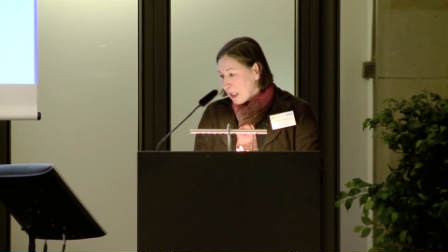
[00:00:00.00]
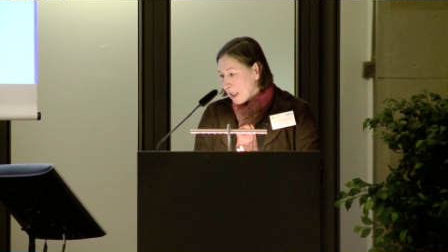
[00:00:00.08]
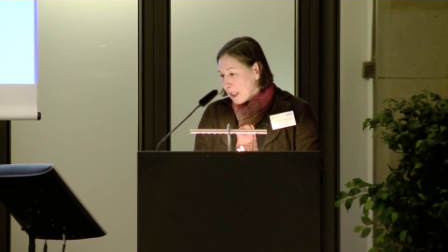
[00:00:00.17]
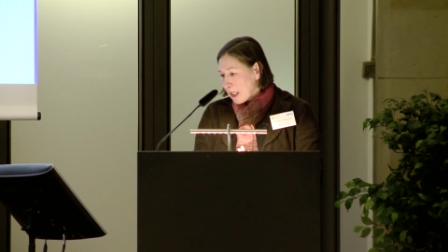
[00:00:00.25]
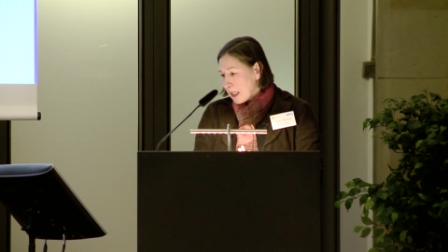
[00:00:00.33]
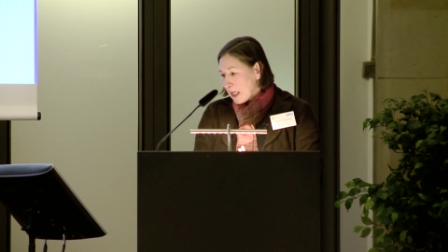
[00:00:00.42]
Uh,
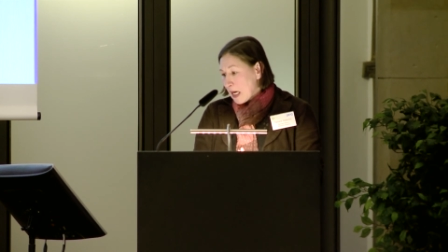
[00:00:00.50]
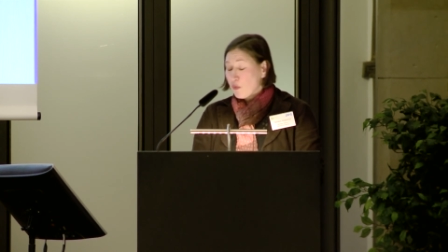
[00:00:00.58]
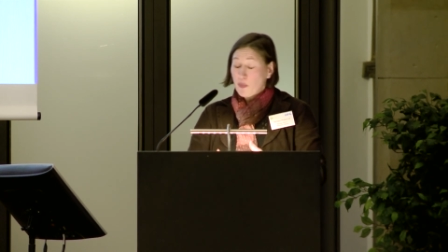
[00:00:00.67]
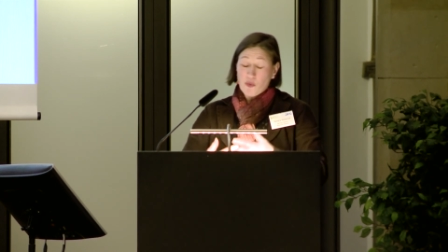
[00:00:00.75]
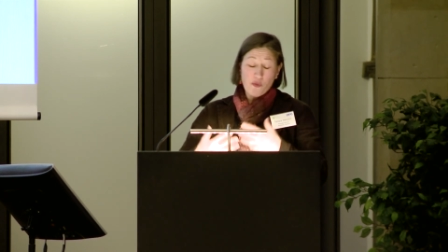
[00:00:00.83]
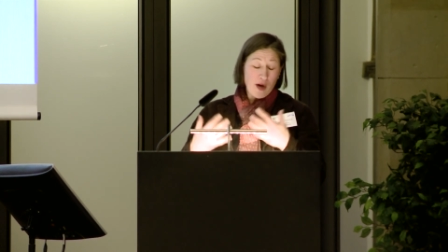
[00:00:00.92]
and we
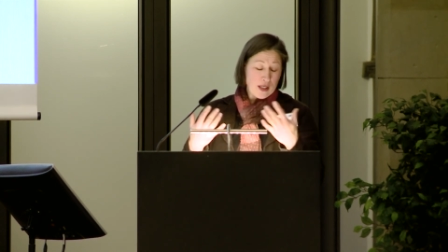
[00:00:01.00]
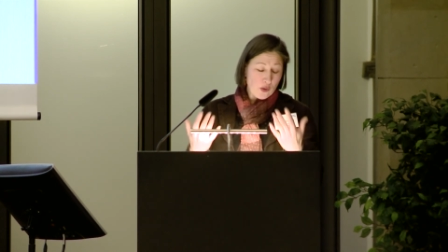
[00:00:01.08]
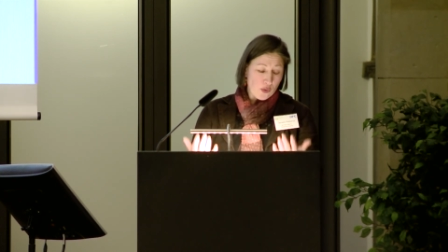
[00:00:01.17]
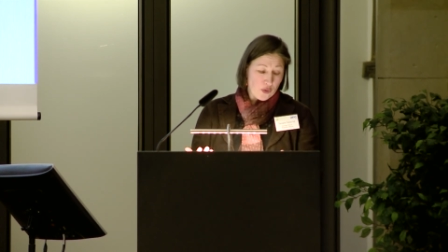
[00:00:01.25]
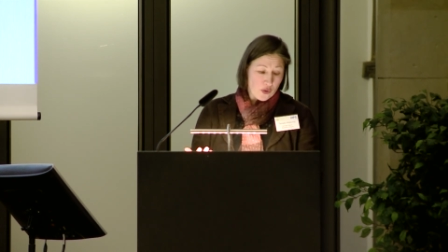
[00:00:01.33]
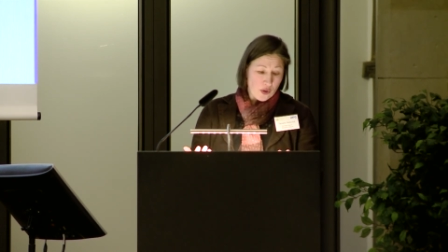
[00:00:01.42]
provide
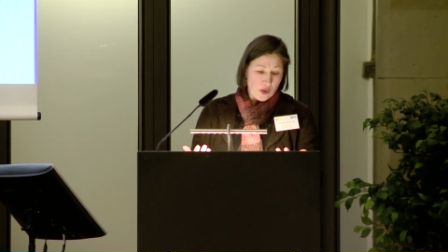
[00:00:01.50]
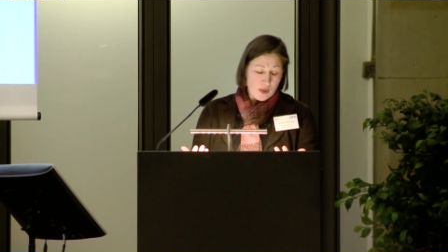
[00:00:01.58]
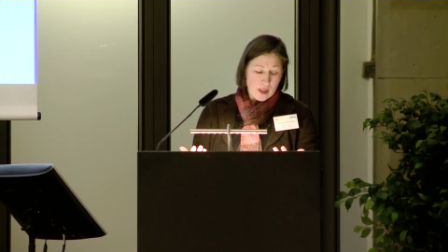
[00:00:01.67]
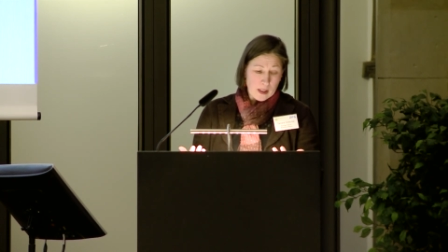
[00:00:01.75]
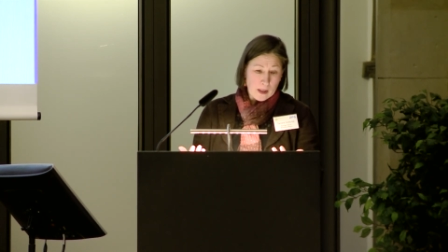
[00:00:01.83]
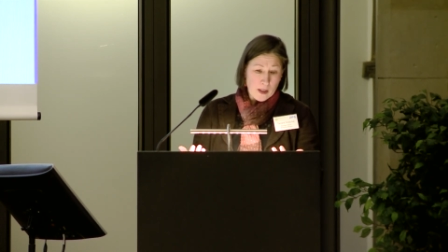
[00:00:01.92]
also uh,